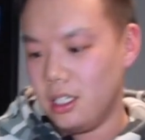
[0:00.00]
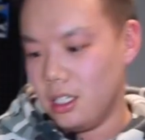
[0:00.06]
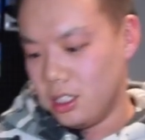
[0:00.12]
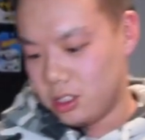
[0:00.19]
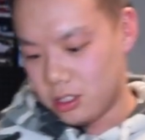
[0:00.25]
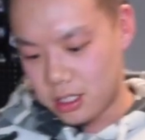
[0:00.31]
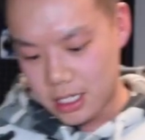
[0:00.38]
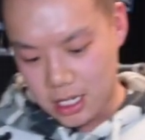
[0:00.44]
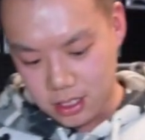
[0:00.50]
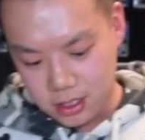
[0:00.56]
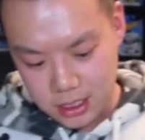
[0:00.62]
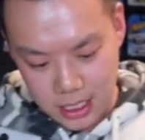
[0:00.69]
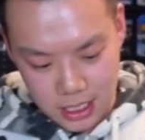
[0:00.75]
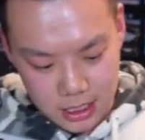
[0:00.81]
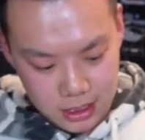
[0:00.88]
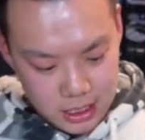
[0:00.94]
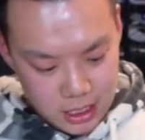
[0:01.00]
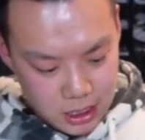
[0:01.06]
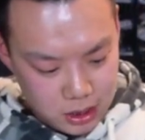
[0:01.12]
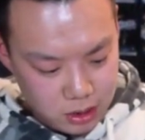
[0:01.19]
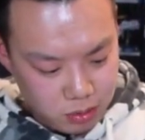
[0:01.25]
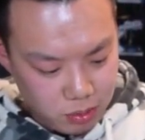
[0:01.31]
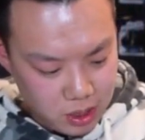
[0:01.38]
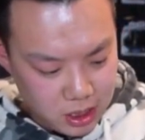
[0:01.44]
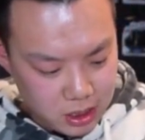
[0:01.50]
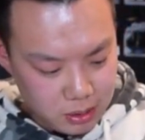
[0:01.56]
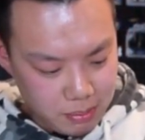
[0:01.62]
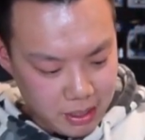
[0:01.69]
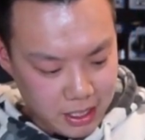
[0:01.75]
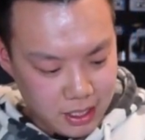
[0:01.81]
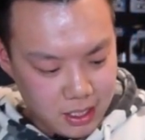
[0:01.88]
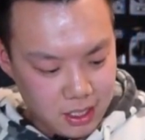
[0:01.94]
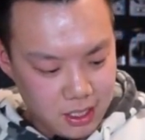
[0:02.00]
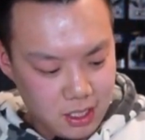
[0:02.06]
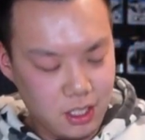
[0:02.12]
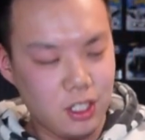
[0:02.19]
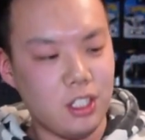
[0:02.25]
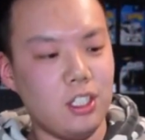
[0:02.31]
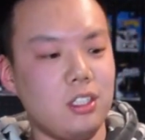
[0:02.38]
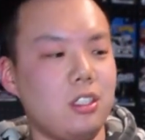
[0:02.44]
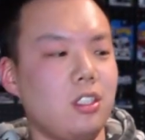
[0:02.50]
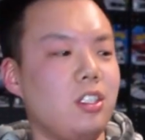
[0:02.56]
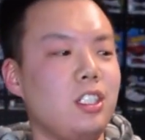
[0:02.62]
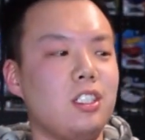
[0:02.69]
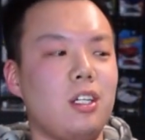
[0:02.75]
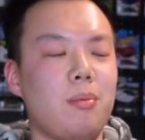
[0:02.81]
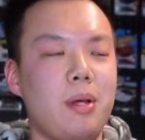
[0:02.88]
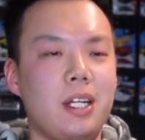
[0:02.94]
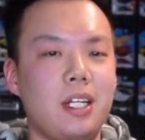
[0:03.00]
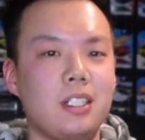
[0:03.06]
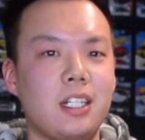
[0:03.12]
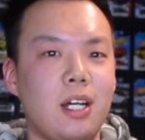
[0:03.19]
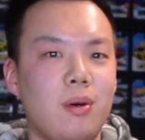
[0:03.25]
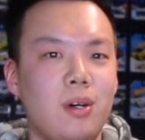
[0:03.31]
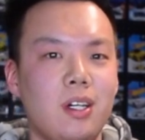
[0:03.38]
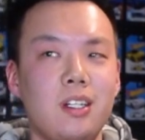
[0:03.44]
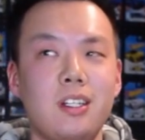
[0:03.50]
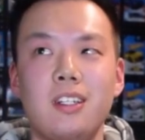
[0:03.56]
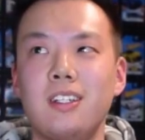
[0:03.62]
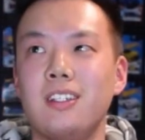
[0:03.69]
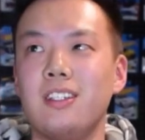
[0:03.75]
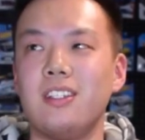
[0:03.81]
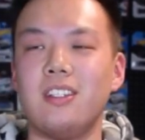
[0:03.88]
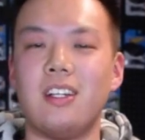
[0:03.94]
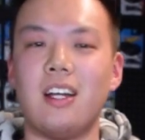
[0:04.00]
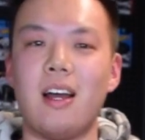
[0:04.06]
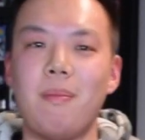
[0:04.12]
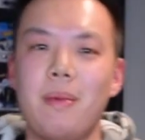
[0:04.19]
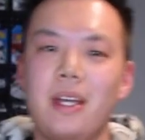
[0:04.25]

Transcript: So on the outside it says where it's made. So these are made in Taiwan. They're not